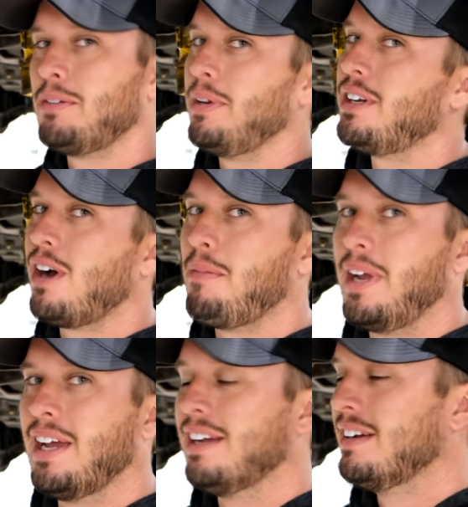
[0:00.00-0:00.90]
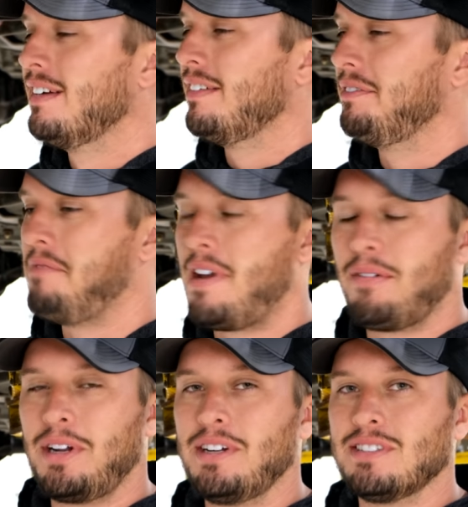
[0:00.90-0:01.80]
Jimmy taught me it.
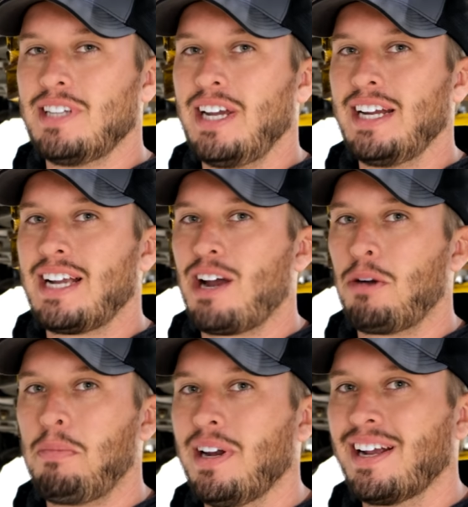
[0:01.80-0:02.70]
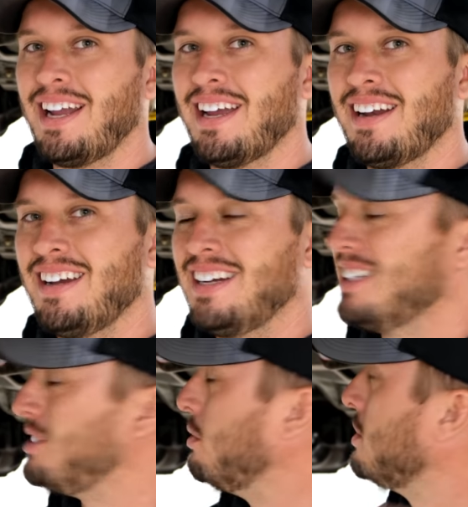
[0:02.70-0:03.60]
Never use a cotter pin again. So